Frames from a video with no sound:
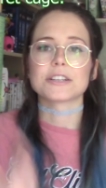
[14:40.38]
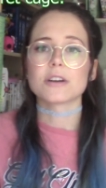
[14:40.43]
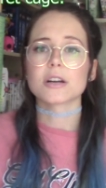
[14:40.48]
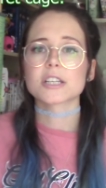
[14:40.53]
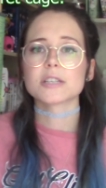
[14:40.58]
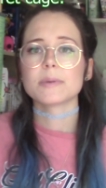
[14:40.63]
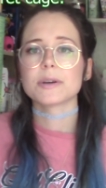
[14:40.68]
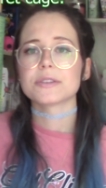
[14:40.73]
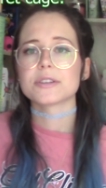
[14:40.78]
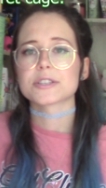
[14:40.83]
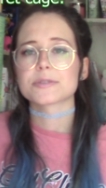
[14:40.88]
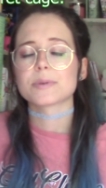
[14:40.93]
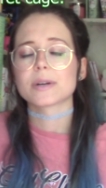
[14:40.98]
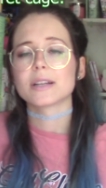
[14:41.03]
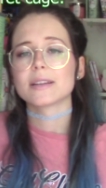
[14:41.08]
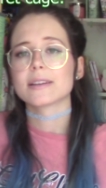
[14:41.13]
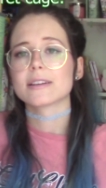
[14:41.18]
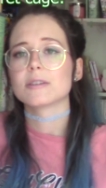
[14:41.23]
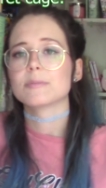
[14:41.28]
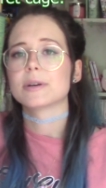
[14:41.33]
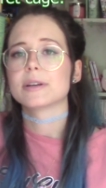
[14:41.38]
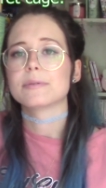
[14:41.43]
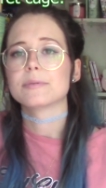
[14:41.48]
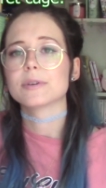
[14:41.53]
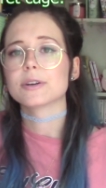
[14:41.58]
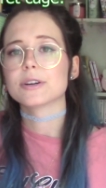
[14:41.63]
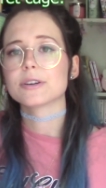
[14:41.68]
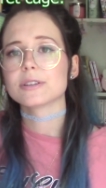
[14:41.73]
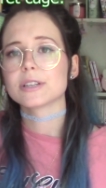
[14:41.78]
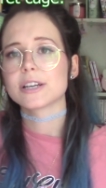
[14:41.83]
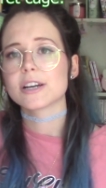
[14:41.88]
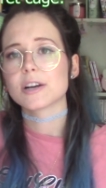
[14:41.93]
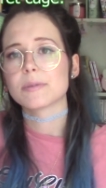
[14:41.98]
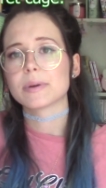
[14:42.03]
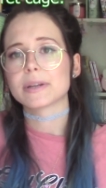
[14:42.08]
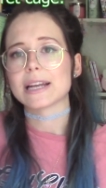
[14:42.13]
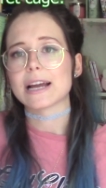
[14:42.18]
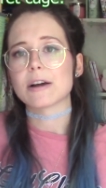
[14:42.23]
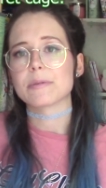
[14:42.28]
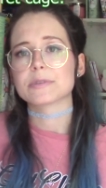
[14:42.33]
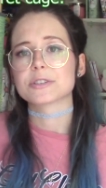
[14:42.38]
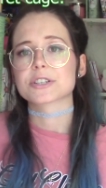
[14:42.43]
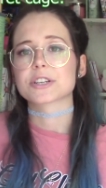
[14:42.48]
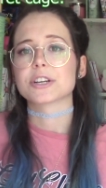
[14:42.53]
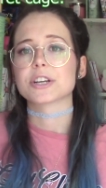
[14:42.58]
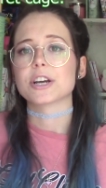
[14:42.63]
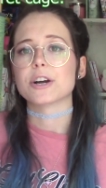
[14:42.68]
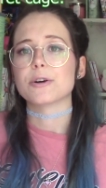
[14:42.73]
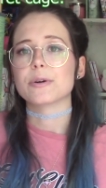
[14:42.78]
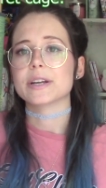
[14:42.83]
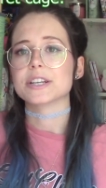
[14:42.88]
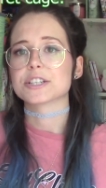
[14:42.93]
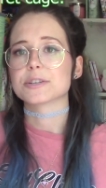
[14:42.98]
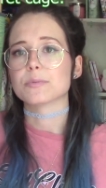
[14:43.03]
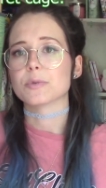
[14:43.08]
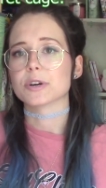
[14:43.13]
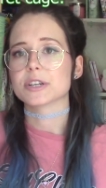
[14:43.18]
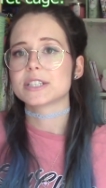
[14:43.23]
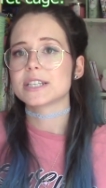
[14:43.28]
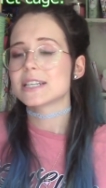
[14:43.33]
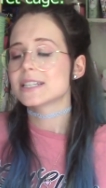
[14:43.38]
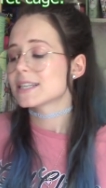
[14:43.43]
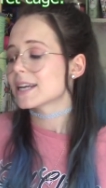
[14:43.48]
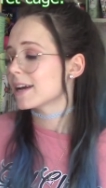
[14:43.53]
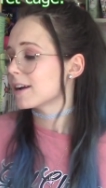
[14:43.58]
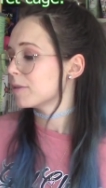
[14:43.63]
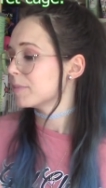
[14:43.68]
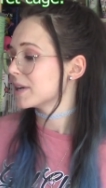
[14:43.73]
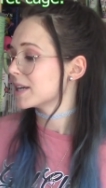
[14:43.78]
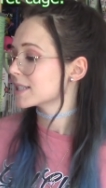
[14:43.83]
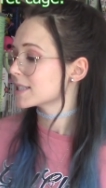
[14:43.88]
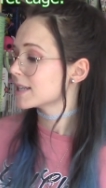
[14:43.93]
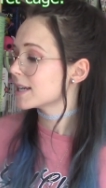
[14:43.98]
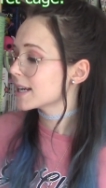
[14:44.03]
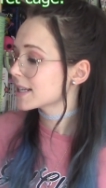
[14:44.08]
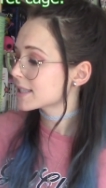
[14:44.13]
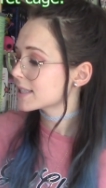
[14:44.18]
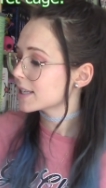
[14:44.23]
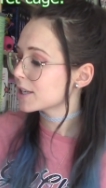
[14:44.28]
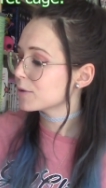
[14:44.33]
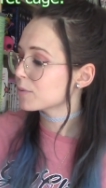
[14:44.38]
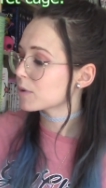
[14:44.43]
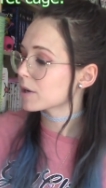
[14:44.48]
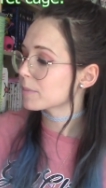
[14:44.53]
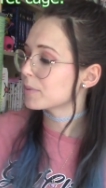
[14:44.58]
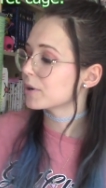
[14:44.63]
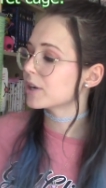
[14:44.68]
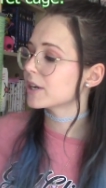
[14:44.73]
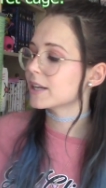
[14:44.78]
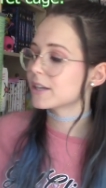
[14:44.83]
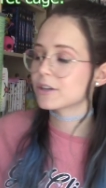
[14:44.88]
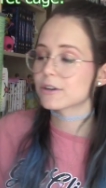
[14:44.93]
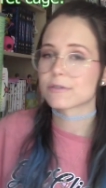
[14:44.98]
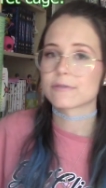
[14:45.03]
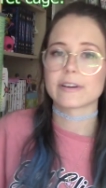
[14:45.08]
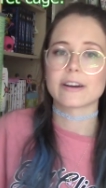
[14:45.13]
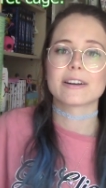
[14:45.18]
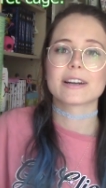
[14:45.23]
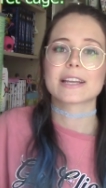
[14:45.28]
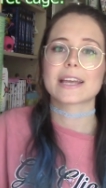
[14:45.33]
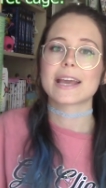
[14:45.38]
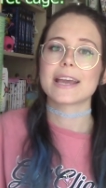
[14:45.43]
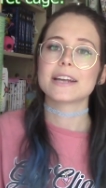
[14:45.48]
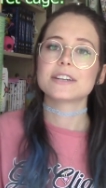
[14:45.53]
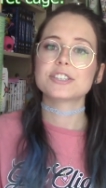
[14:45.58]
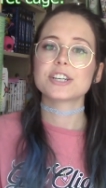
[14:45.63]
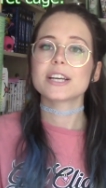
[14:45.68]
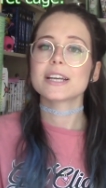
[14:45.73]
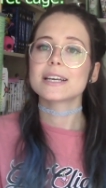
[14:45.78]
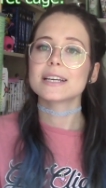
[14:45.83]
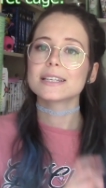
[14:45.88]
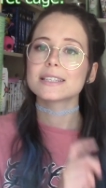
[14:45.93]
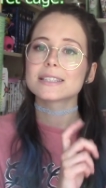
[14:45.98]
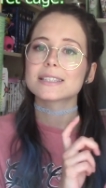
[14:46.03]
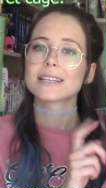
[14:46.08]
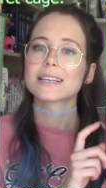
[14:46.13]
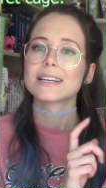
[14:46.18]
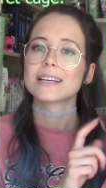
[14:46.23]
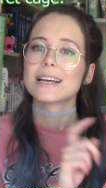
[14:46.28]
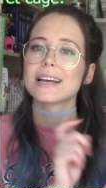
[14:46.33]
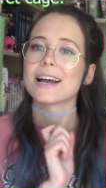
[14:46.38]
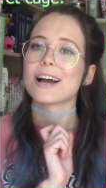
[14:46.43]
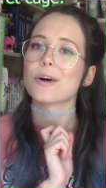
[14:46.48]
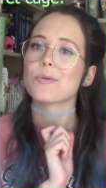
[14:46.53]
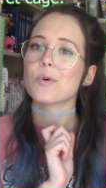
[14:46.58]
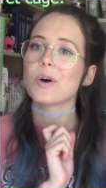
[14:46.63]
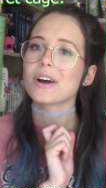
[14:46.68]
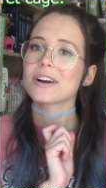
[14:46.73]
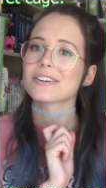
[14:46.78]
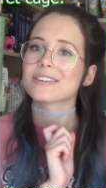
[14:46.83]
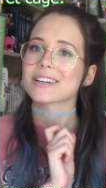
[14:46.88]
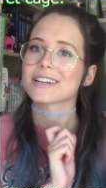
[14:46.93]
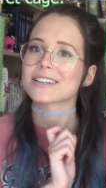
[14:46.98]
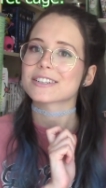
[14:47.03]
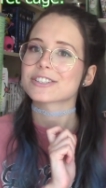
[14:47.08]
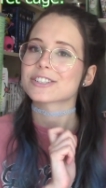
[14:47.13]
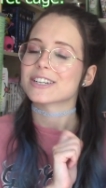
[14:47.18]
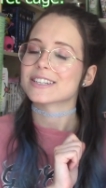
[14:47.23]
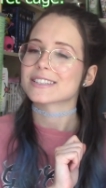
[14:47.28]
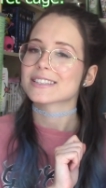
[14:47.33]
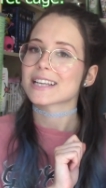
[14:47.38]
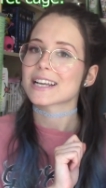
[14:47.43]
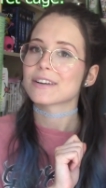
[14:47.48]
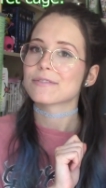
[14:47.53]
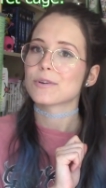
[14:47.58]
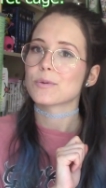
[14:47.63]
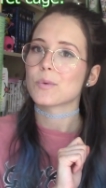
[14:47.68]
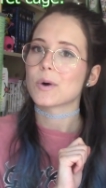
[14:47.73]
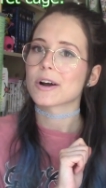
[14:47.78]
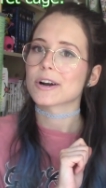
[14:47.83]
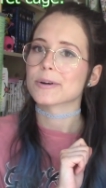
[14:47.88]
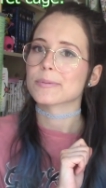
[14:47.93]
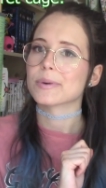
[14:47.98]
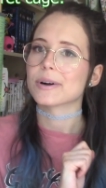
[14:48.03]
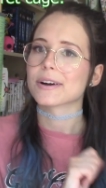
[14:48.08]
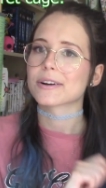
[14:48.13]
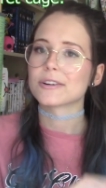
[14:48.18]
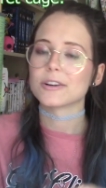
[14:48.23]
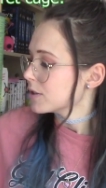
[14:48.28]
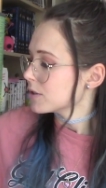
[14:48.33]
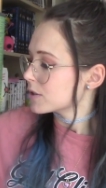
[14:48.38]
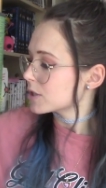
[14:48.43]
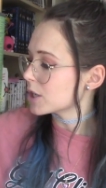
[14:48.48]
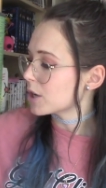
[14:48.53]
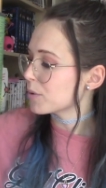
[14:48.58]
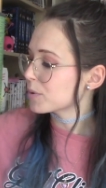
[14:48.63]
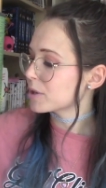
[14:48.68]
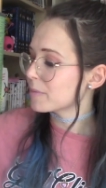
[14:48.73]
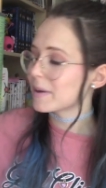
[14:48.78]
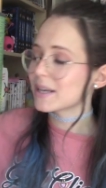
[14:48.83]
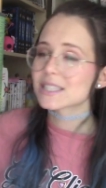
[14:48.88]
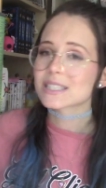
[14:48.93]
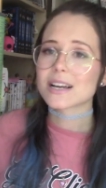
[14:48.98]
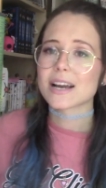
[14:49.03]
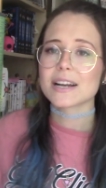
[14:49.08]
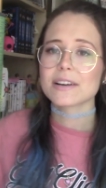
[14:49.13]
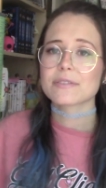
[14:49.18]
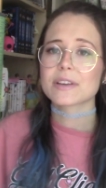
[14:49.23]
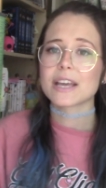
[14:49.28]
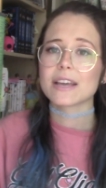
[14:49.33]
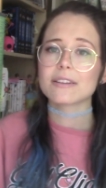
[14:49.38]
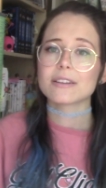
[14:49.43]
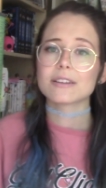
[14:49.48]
talked about this one a little bit earlier, but now I'm just gonna go into more detail, because the next thing you wanna put in your ferret cage is a water dish instead of a water bottle. So the best kind of